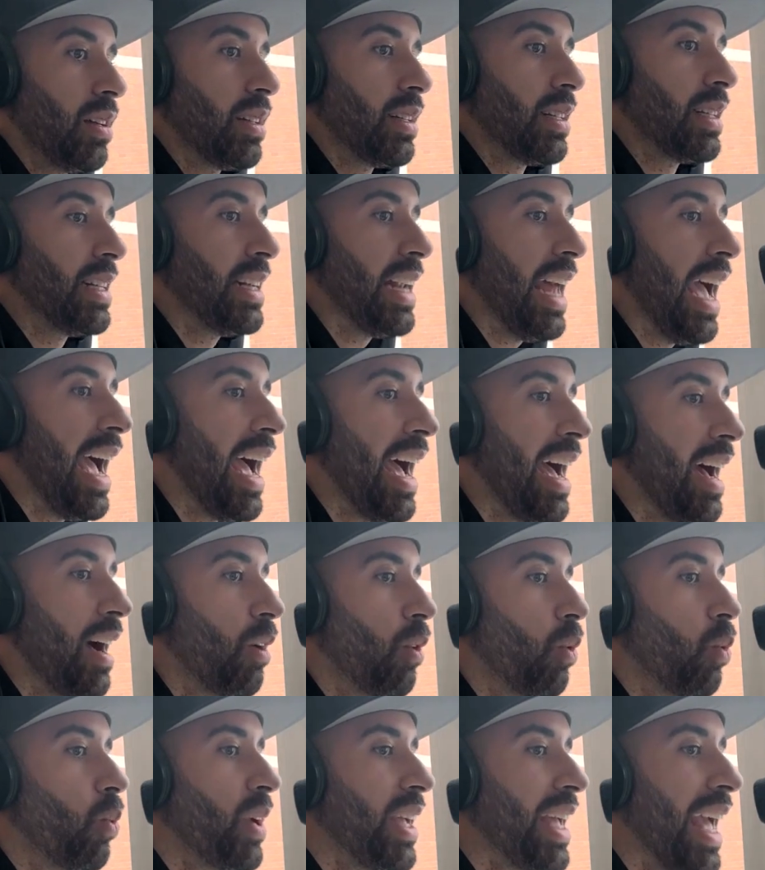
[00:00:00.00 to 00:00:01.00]
now
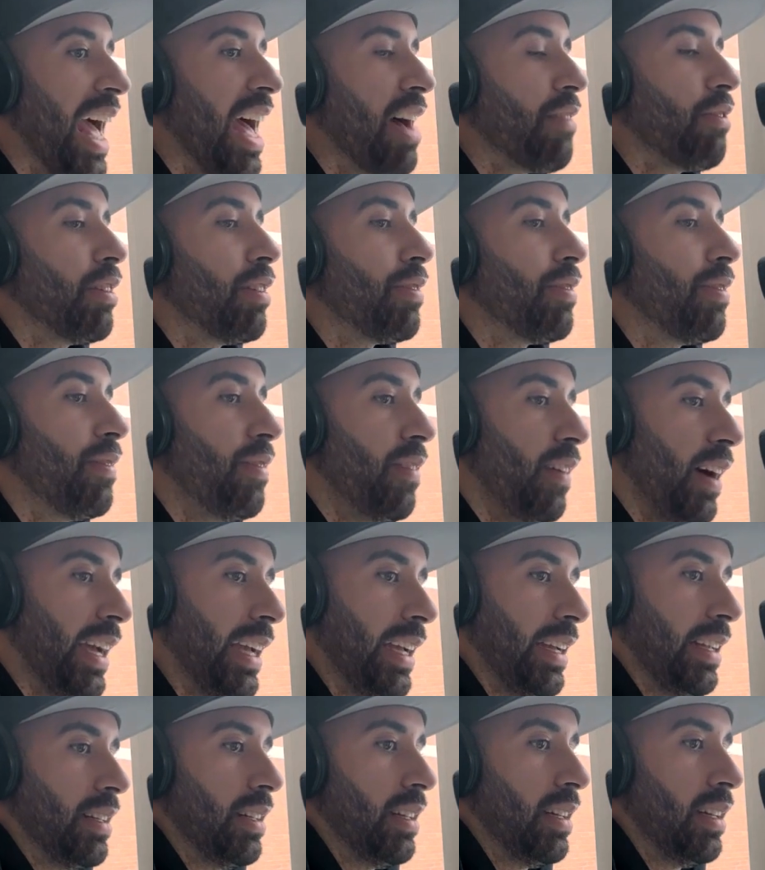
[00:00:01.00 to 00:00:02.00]
we have a
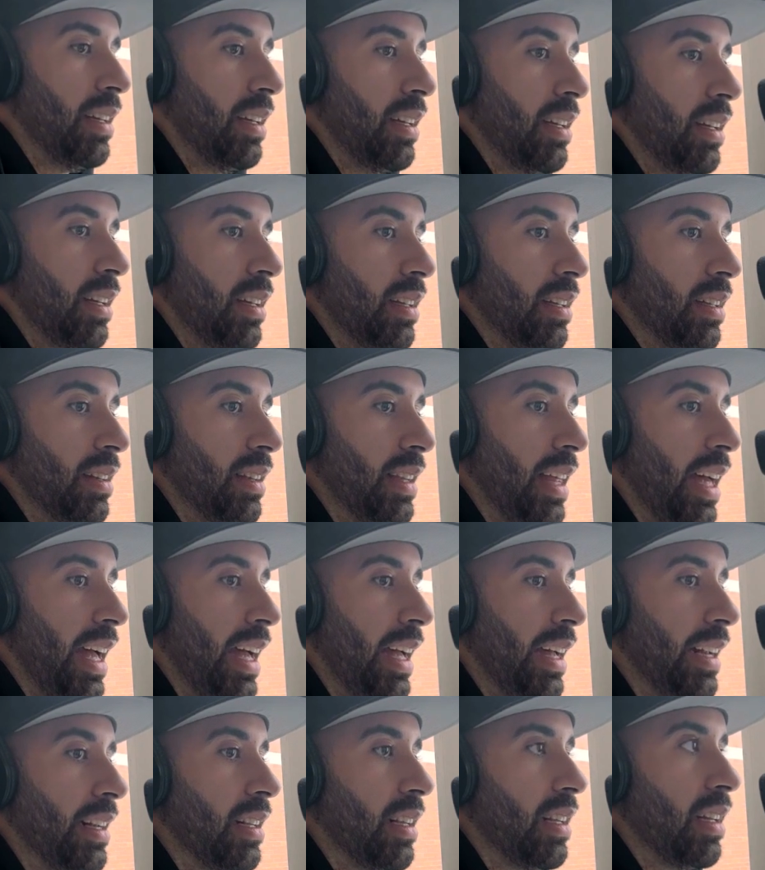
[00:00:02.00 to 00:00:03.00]
fight
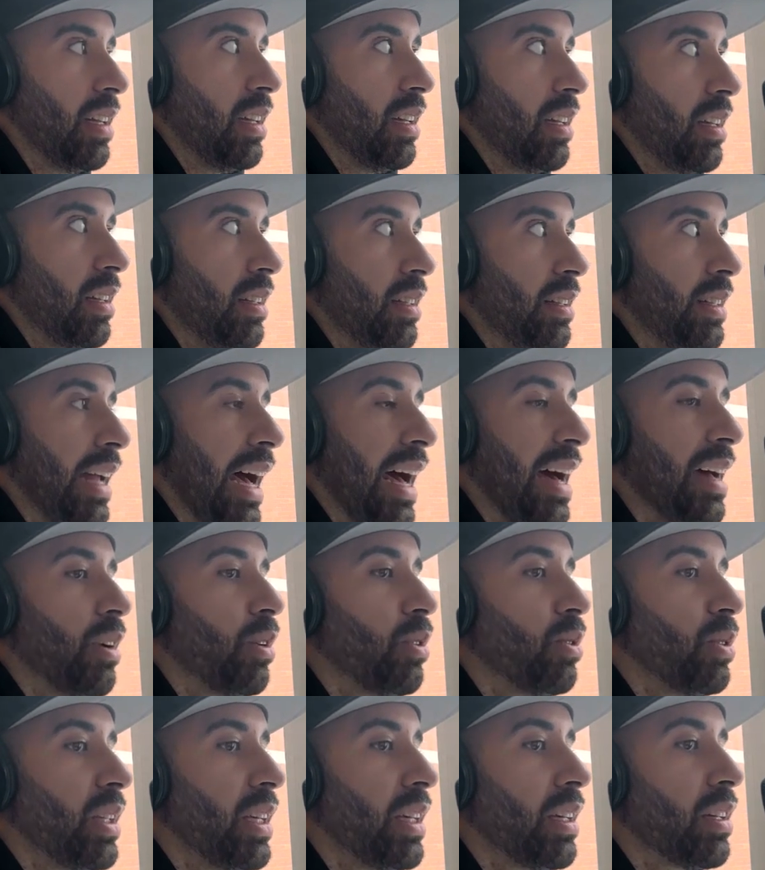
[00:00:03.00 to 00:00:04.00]
that not
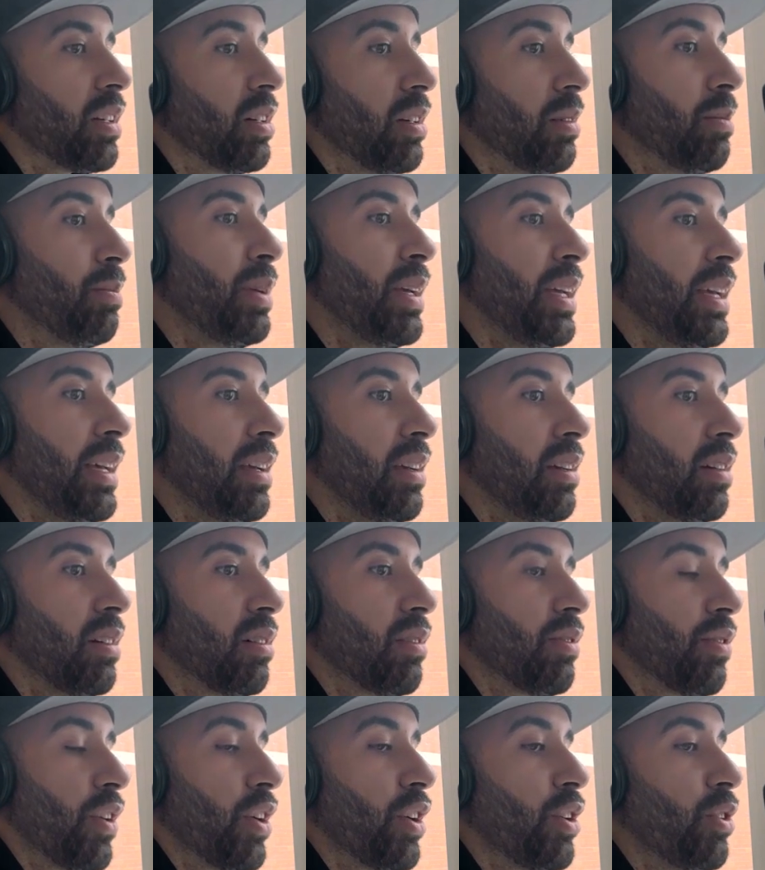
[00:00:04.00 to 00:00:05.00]
only could be
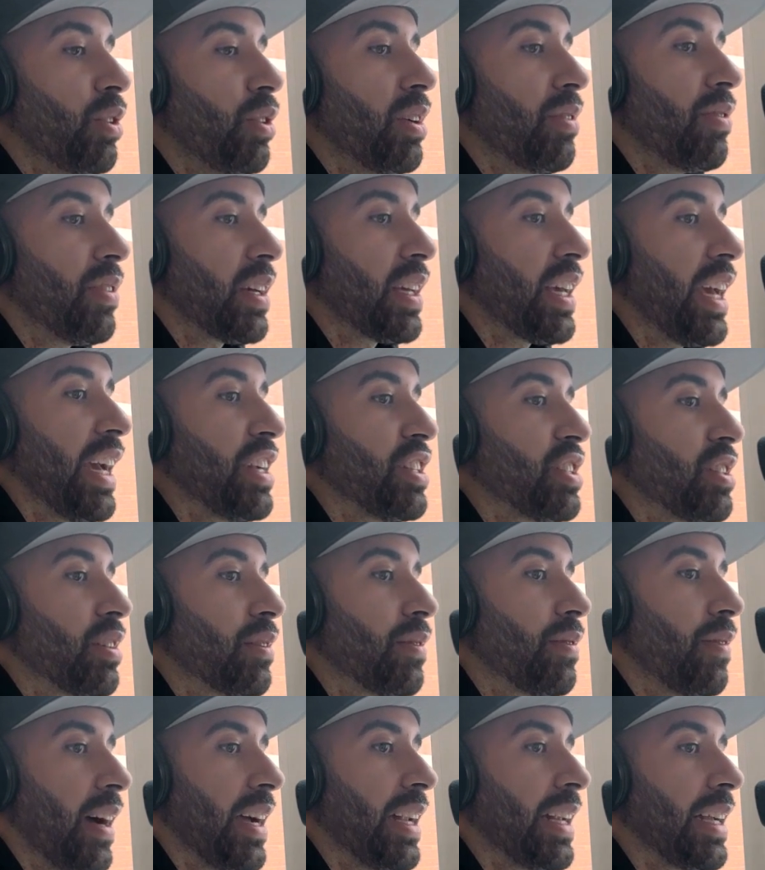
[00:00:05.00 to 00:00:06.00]
for a unification
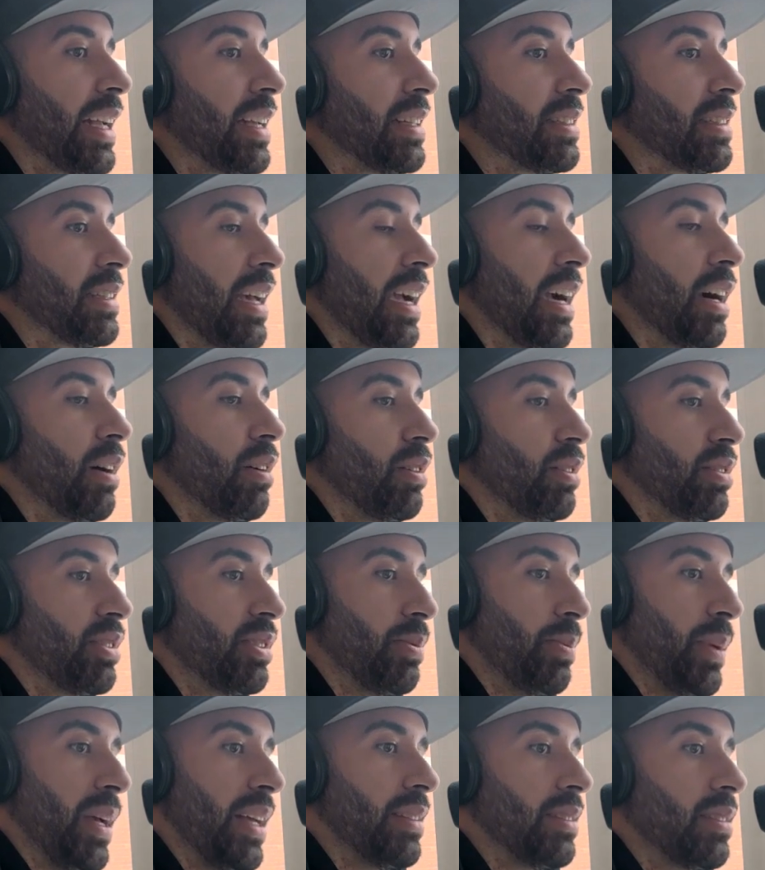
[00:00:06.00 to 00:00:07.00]
fight against Errol
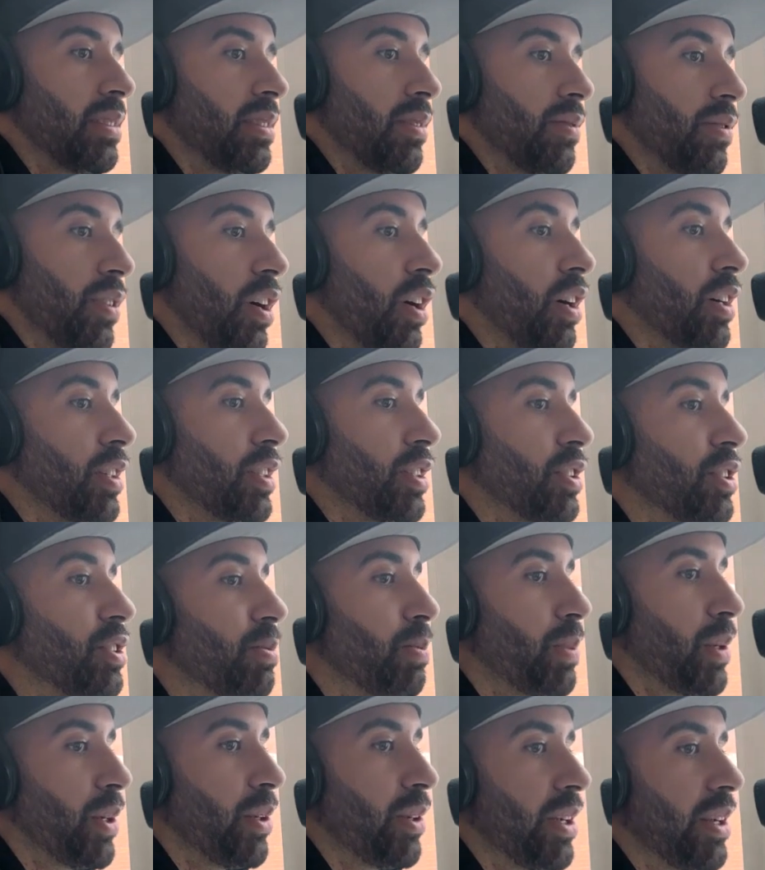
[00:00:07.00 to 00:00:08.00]
Spence for
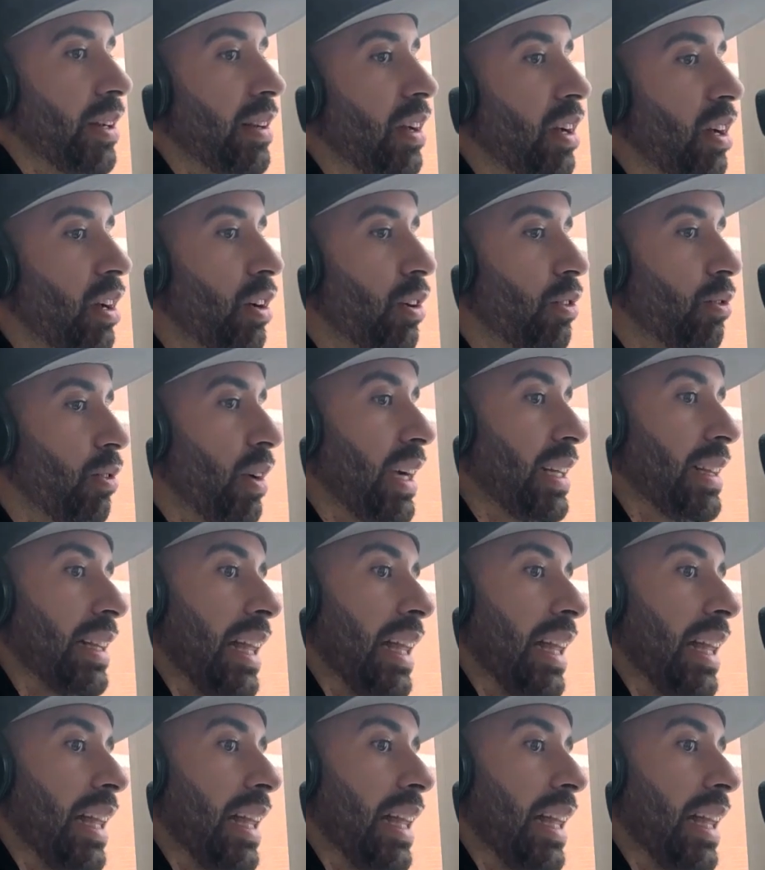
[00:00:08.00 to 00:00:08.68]
Undisputed, right?